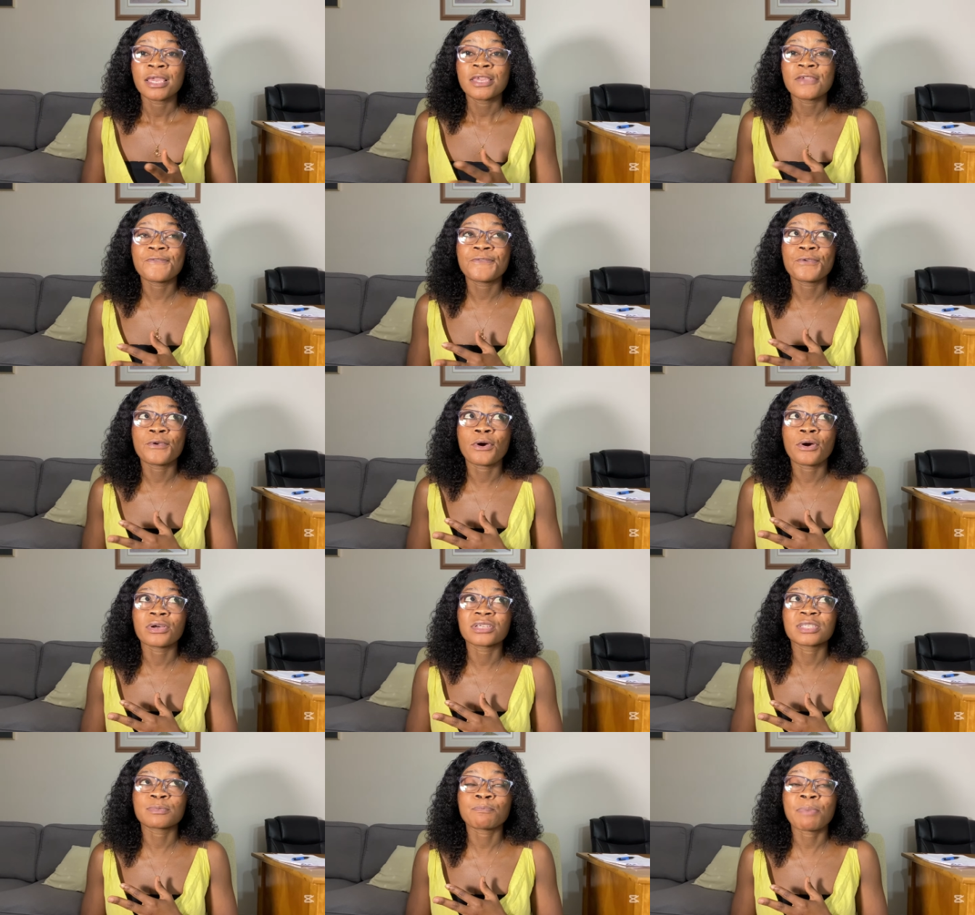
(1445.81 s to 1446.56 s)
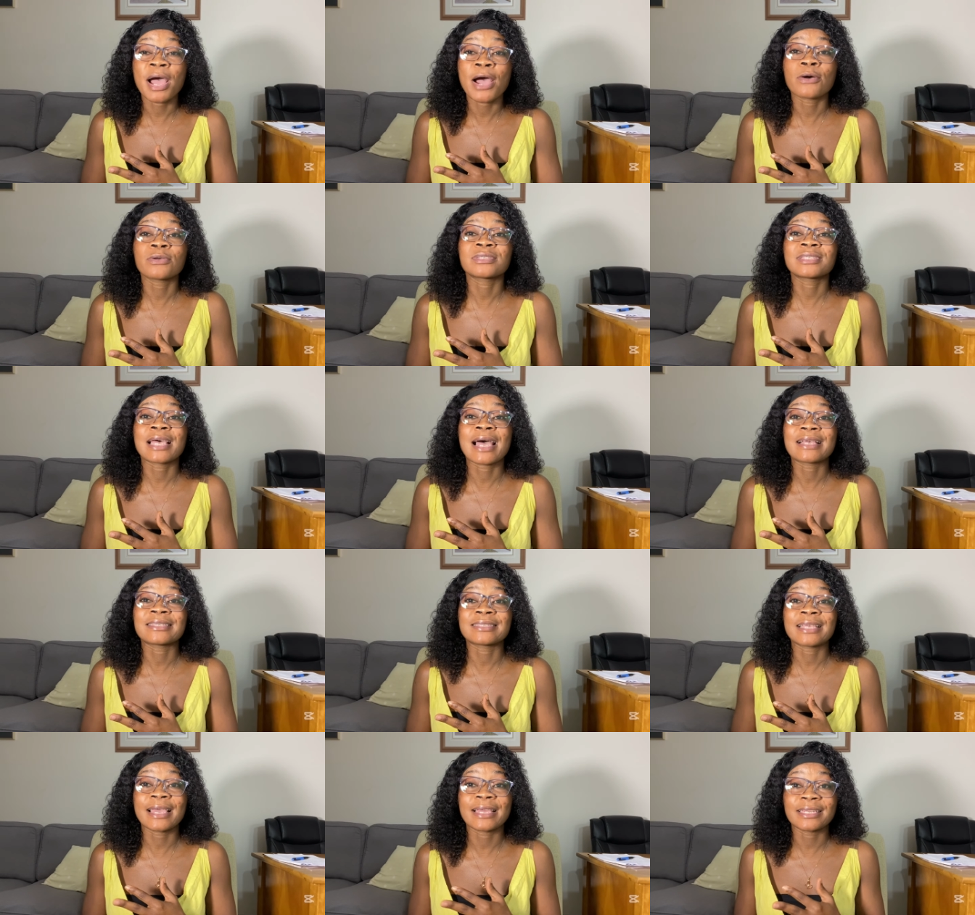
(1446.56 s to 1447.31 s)
If your spouse
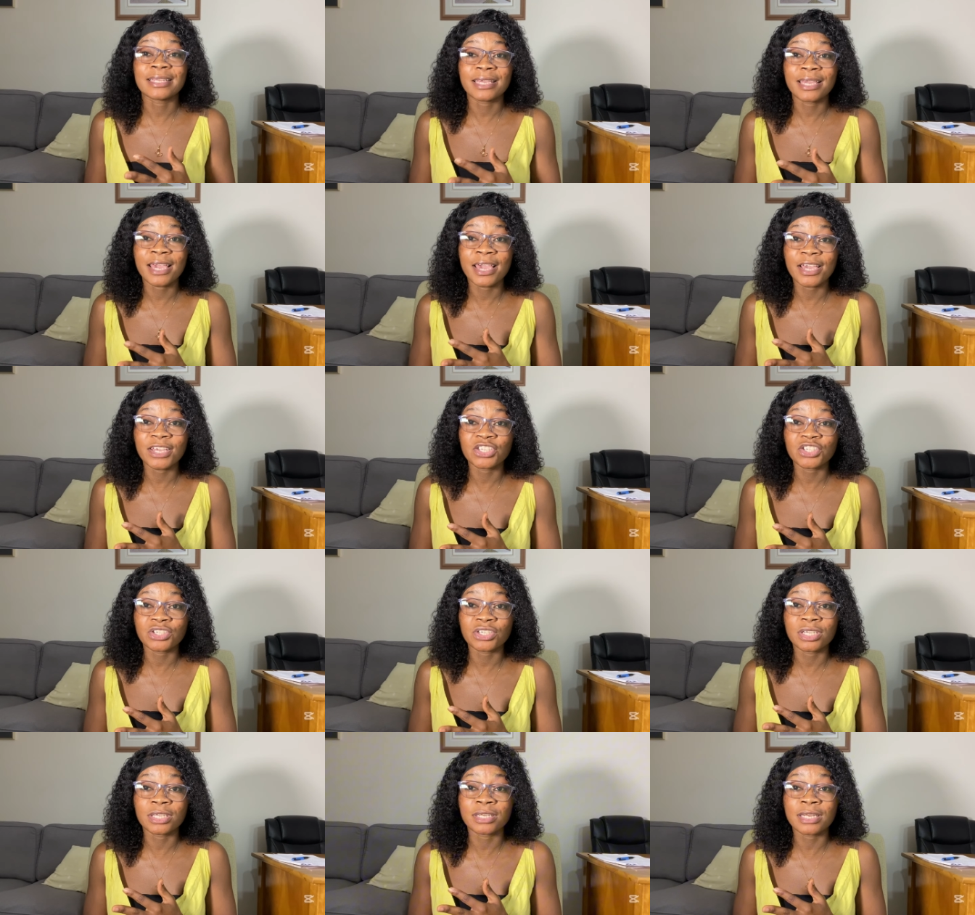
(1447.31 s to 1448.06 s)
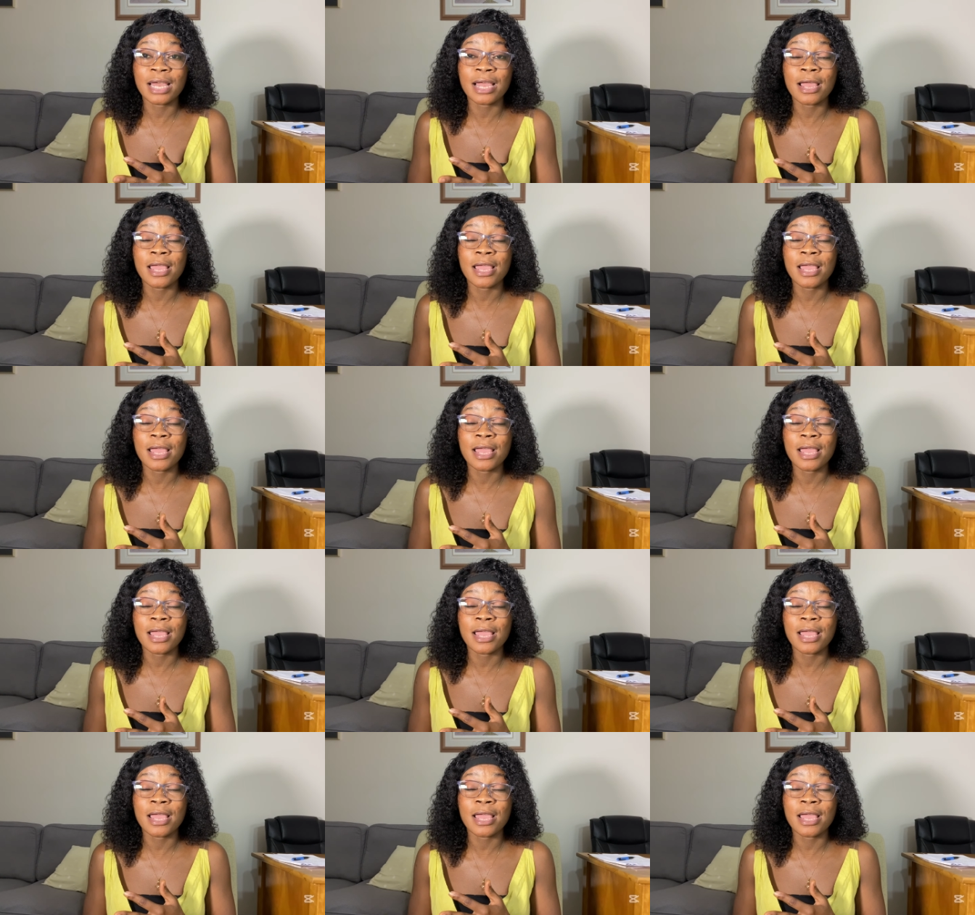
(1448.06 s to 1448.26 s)
has education